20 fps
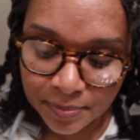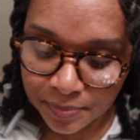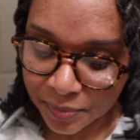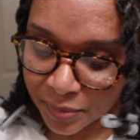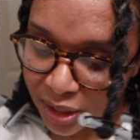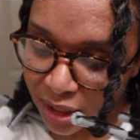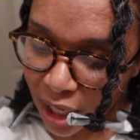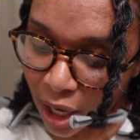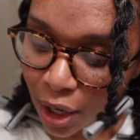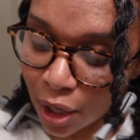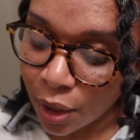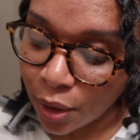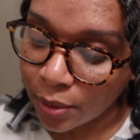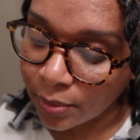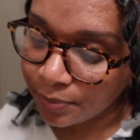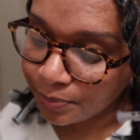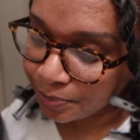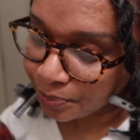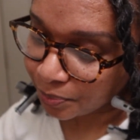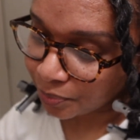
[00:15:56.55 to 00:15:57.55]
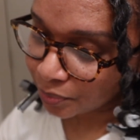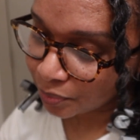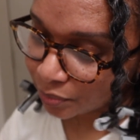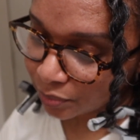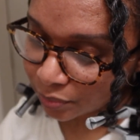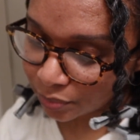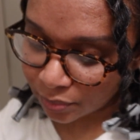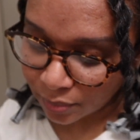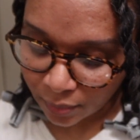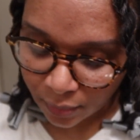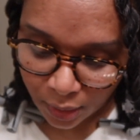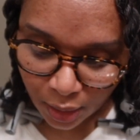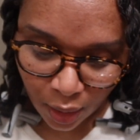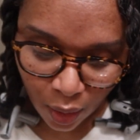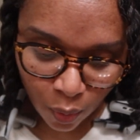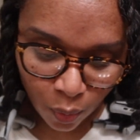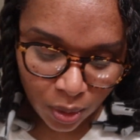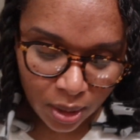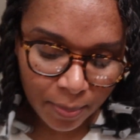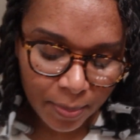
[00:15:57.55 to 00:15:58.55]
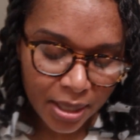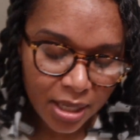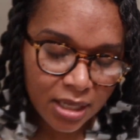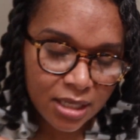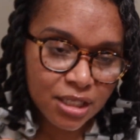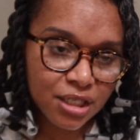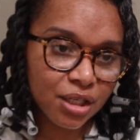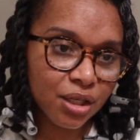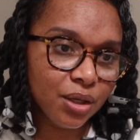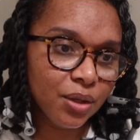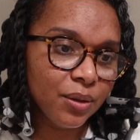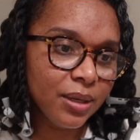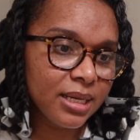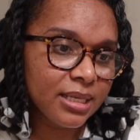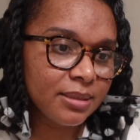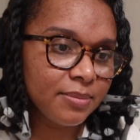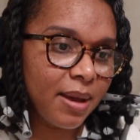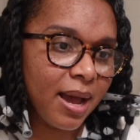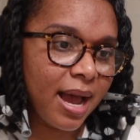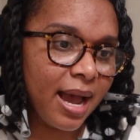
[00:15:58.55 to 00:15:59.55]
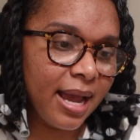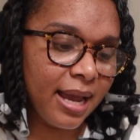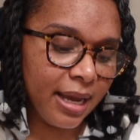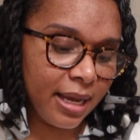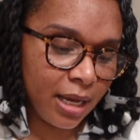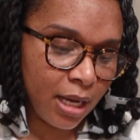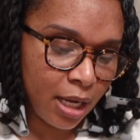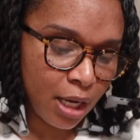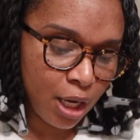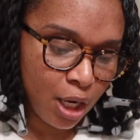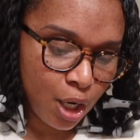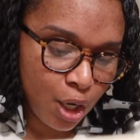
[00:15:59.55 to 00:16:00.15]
So what I'm gonna do is my